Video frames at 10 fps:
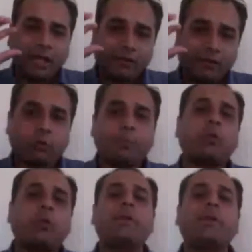have a
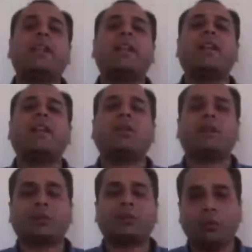super rubric created
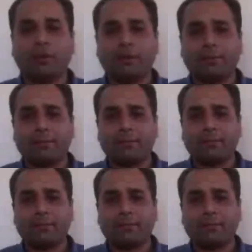on its own.